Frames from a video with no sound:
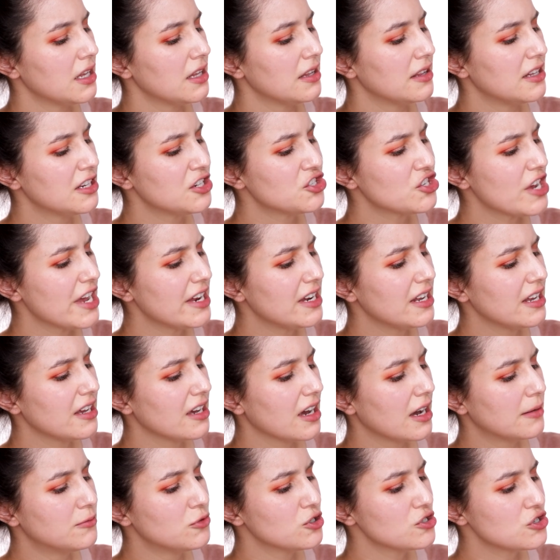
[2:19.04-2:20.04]
This shade
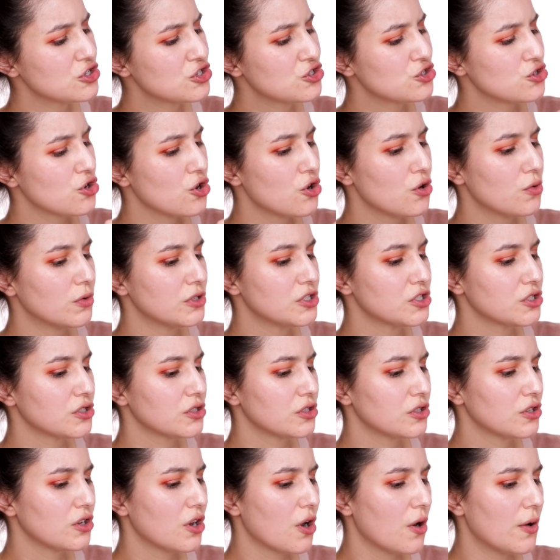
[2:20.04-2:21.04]
here, I'm not sure what's
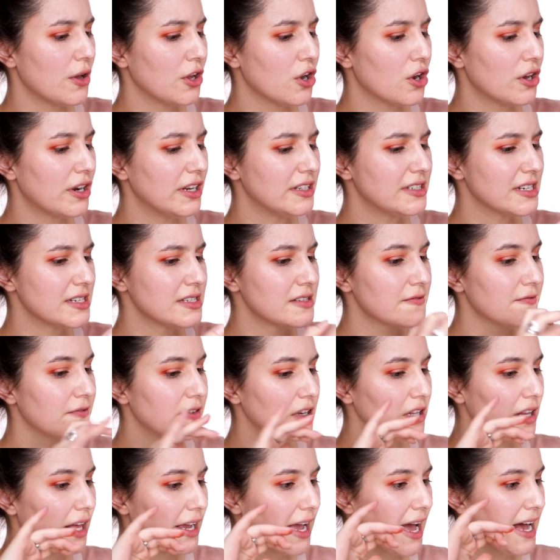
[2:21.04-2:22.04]
going on. It doesn't
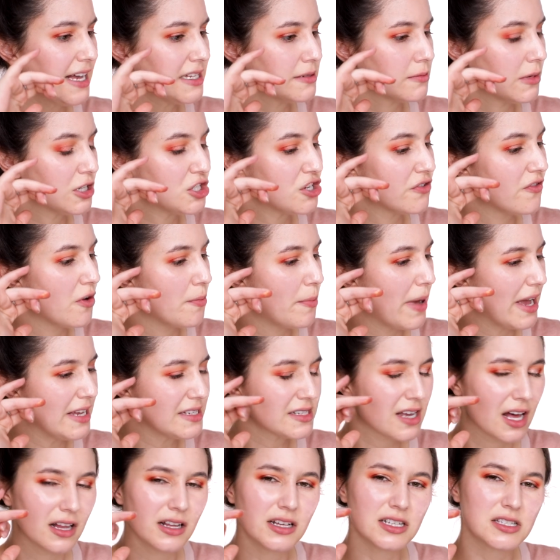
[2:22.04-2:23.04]
feel like it has much of a
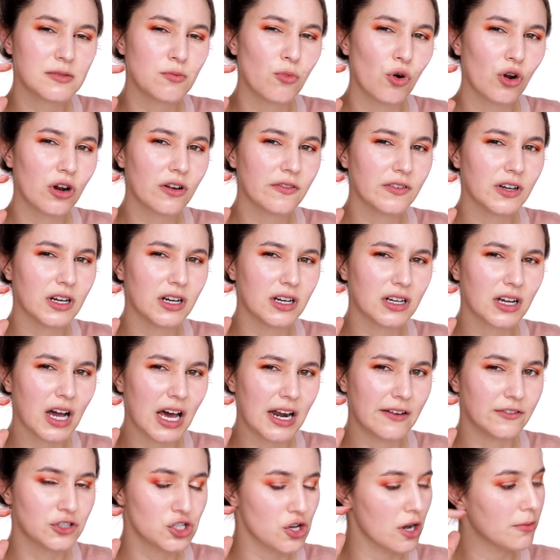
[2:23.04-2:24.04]
base color. It's more of a
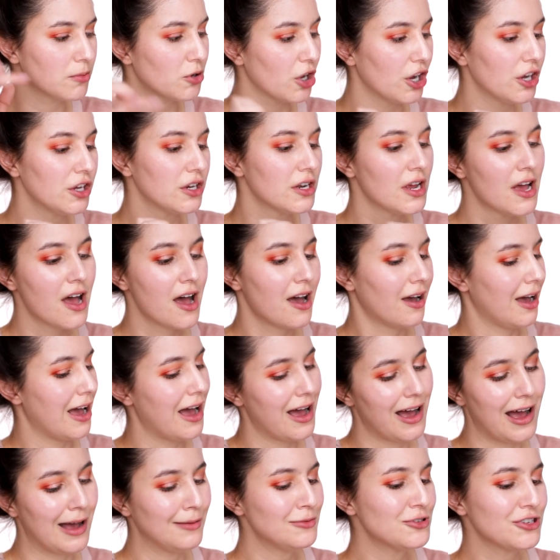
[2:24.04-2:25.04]
kind of a top coat.
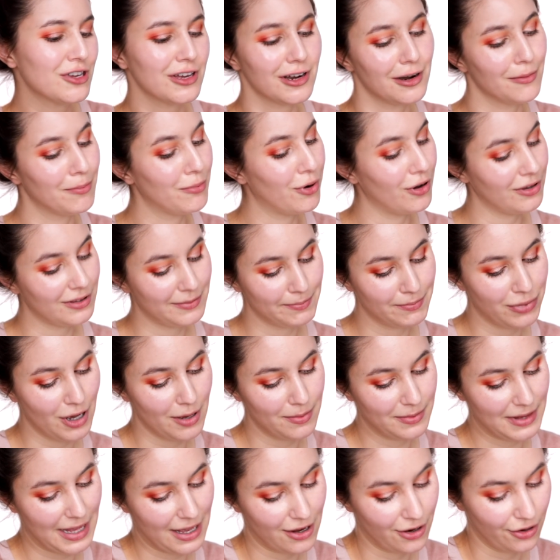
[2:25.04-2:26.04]
I'm just going to
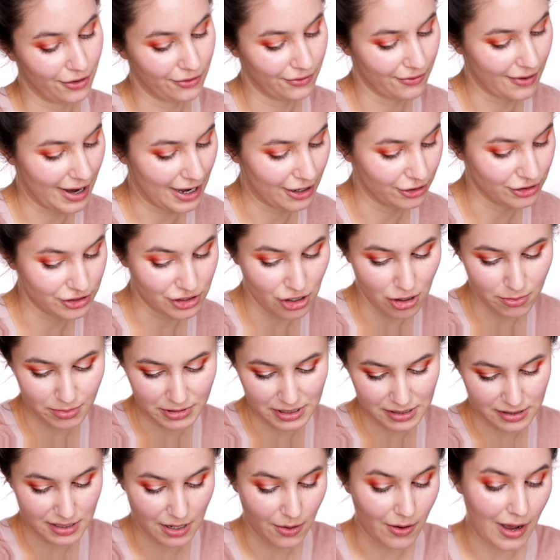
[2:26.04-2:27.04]
pop that on right on top
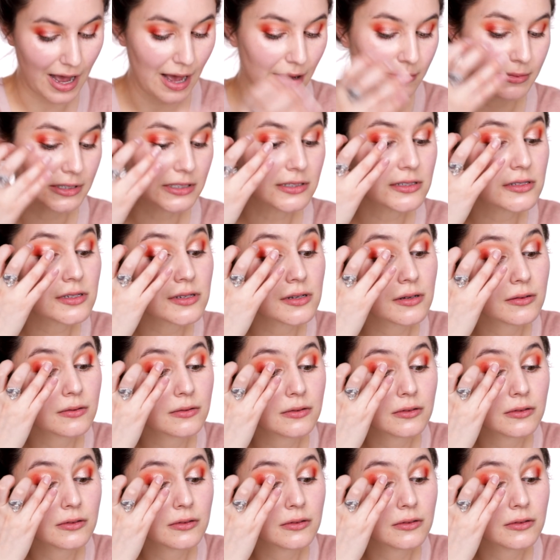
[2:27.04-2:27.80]
and see what happens.